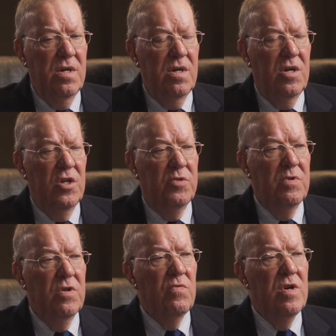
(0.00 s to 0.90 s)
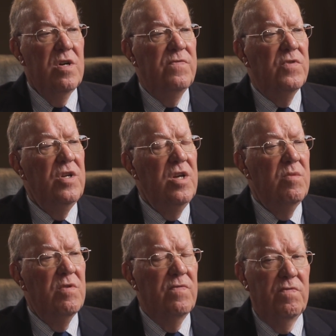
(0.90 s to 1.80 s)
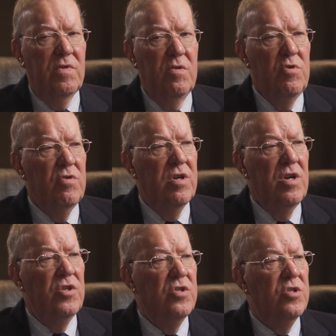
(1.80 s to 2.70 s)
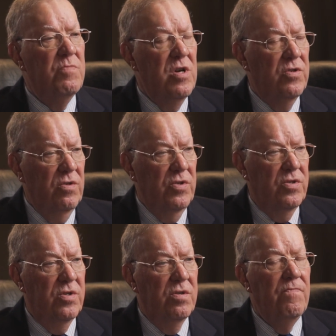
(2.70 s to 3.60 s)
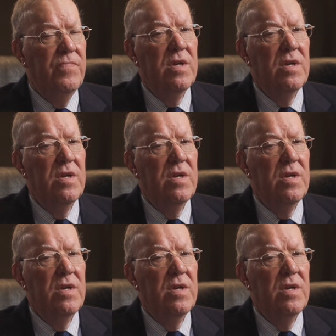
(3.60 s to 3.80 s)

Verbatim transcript: a husband and wife team of communication specialists.